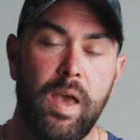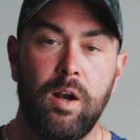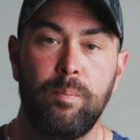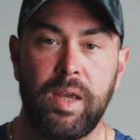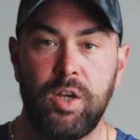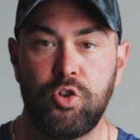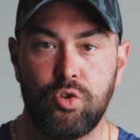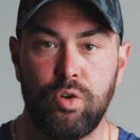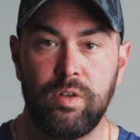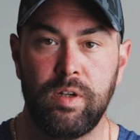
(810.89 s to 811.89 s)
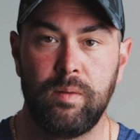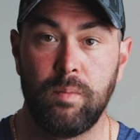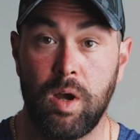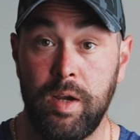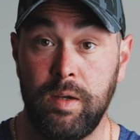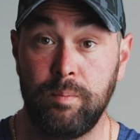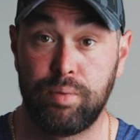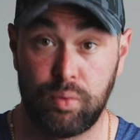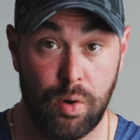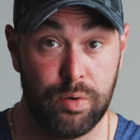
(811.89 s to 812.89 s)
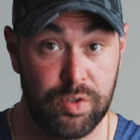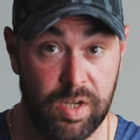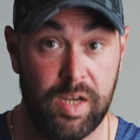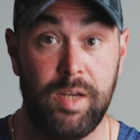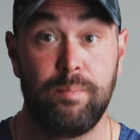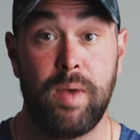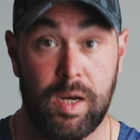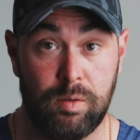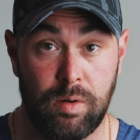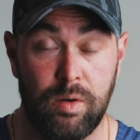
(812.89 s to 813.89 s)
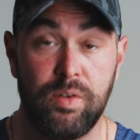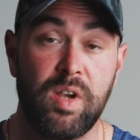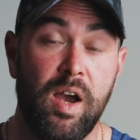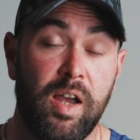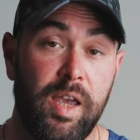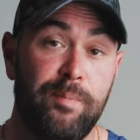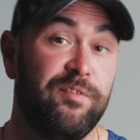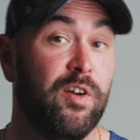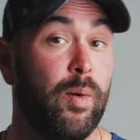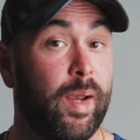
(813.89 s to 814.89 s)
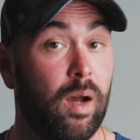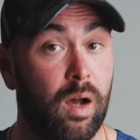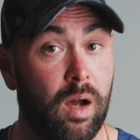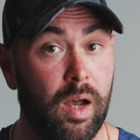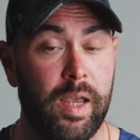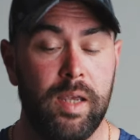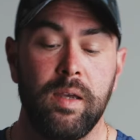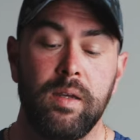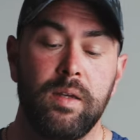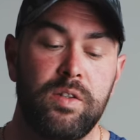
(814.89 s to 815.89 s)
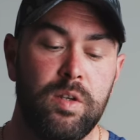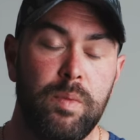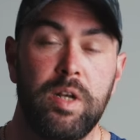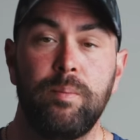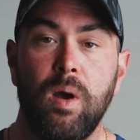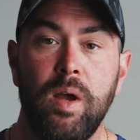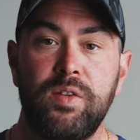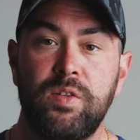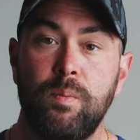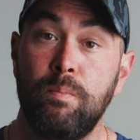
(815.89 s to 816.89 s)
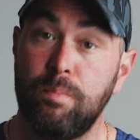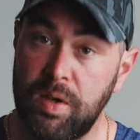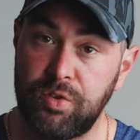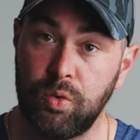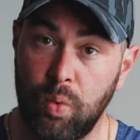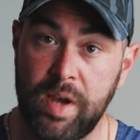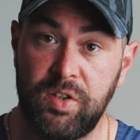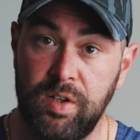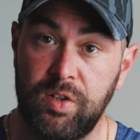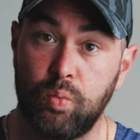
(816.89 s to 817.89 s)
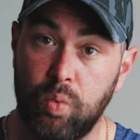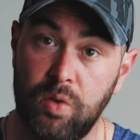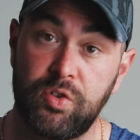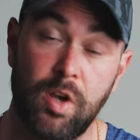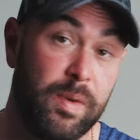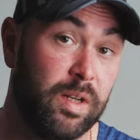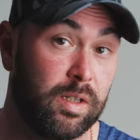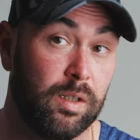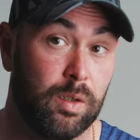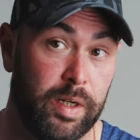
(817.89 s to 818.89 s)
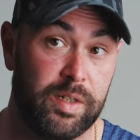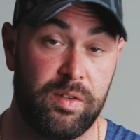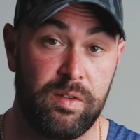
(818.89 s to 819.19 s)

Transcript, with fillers: And I'm making sure that my protein macros are kept very high to minimize muscle wastage whilst I'm in caloric